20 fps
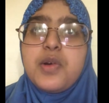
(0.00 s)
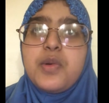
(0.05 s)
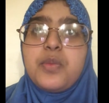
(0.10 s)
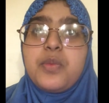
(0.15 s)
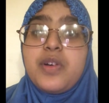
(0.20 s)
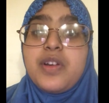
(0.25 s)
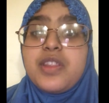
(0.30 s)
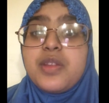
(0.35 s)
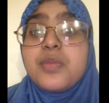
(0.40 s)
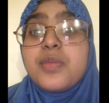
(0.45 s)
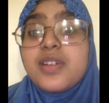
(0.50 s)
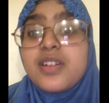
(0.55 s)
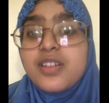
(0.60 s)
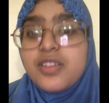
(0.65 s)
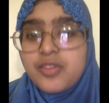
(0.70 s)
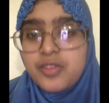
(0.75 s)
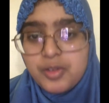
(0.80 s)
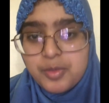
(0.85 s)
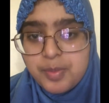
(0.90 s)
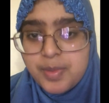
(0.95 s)
We're in the middle
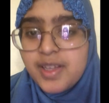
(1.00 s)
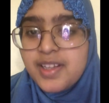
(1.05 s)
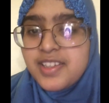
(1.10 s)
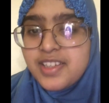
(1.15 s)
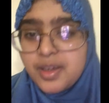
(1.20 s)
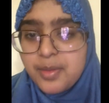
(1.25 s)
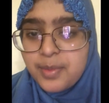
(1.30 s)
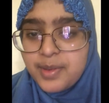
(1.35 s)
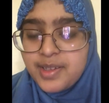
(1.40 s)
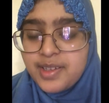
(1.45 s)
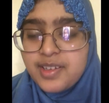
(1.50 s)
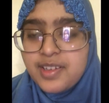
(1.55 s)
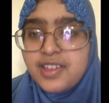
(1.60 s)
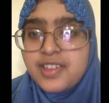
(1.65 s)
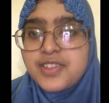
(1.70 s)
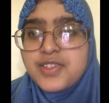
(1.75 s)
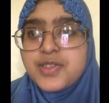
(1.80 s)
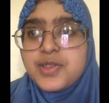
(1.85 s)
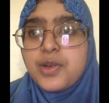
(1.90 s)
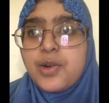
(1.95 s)
of a pandemic,
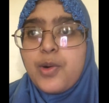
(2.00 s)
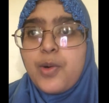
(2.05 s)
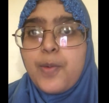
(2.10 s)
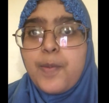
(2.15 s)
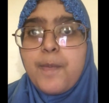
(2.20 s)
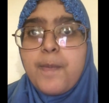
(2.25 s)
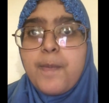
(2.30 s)
so